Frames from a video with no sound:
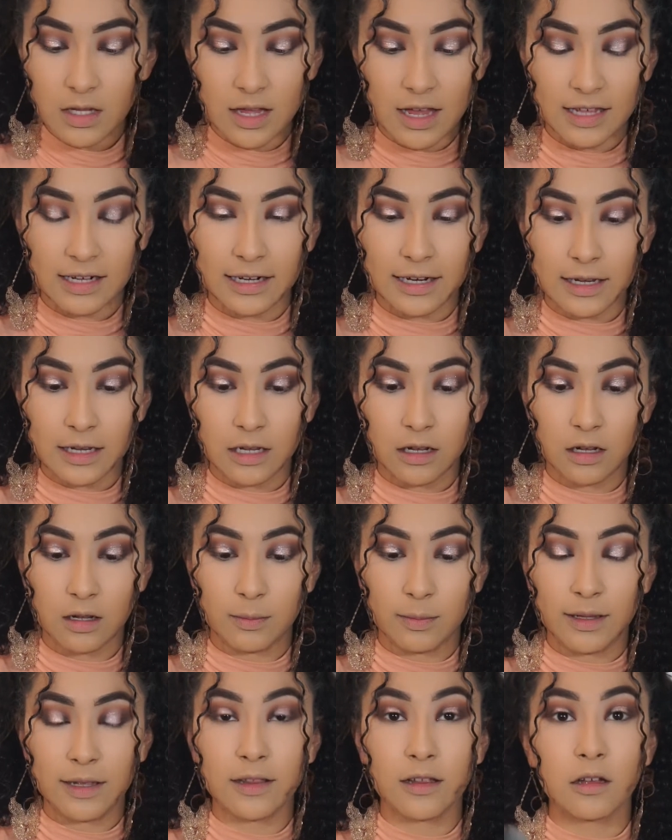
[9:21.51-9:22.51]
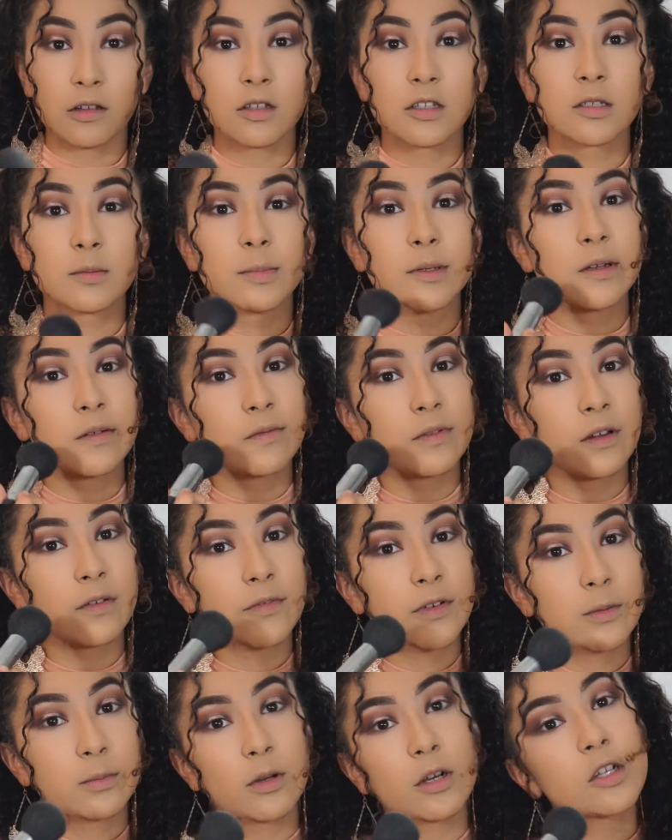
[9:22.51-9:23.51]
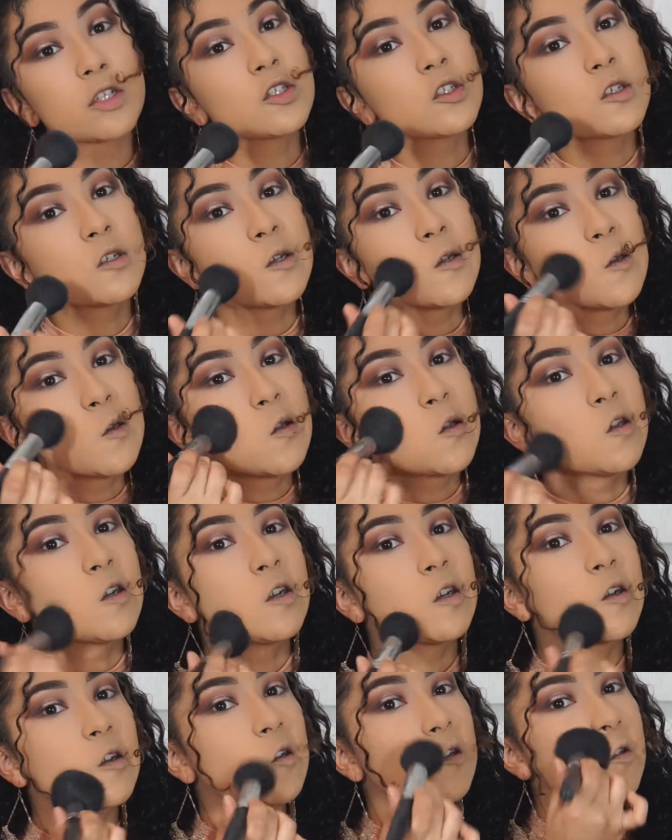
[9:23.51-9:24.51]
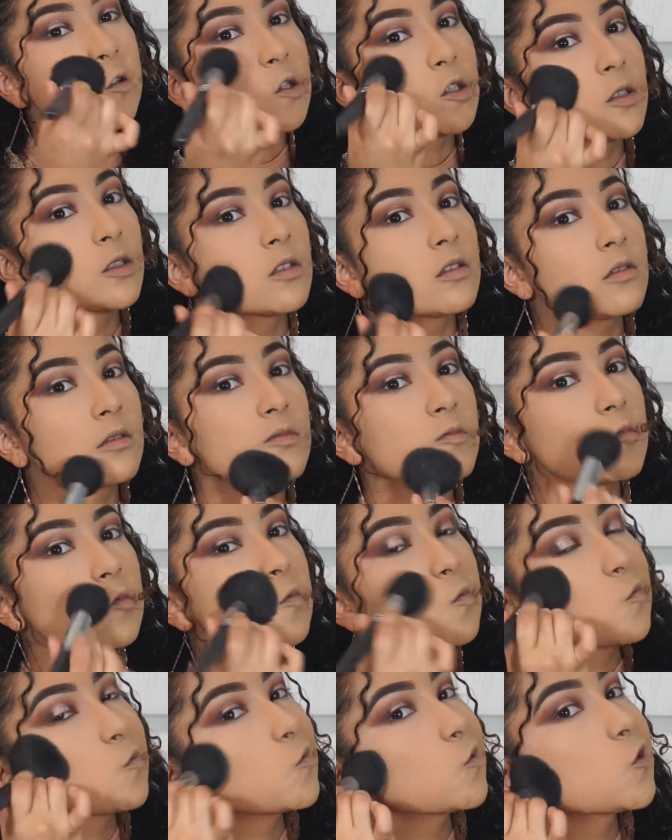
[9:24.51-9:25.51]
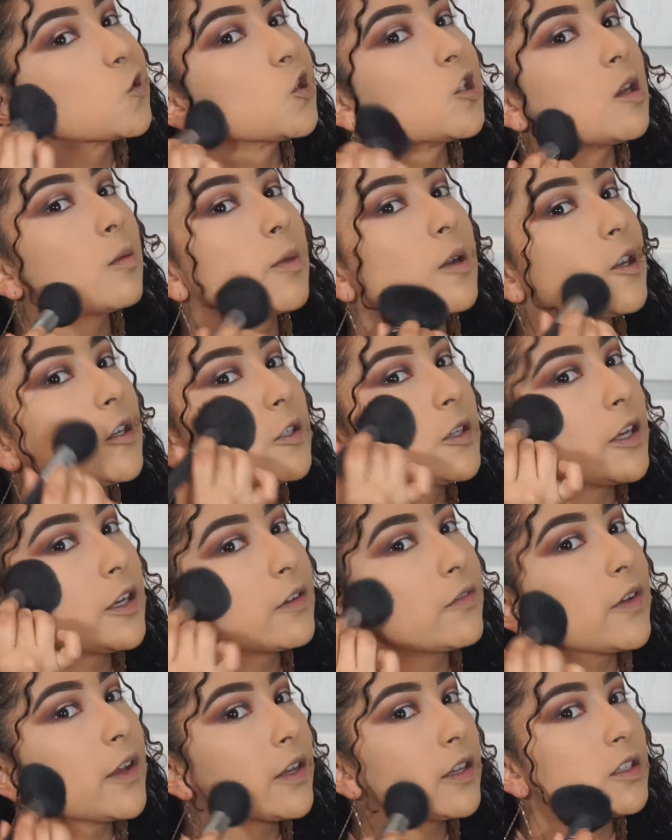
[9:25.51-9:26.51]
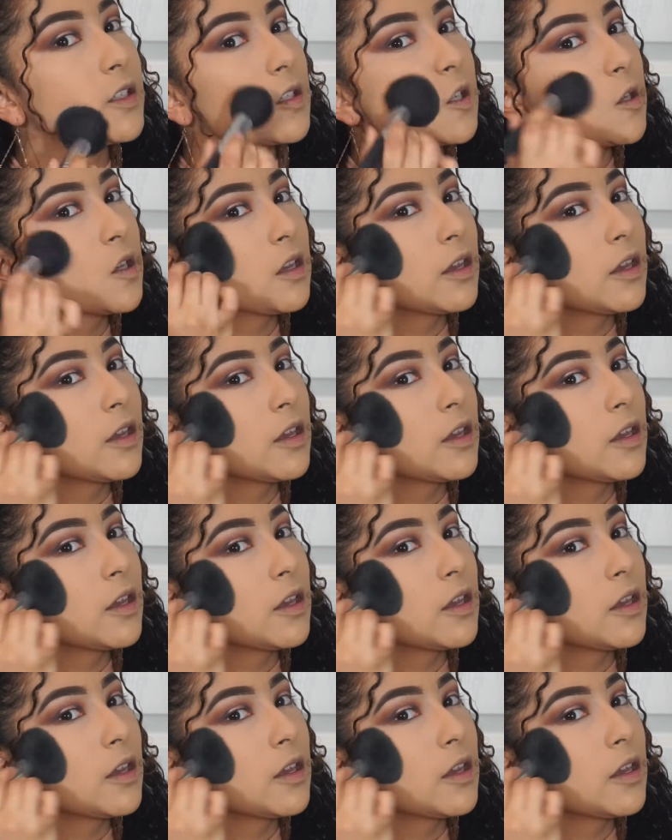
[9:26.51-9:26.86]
and I apply that on this big fluffy brush, and I kind of just set my entire face.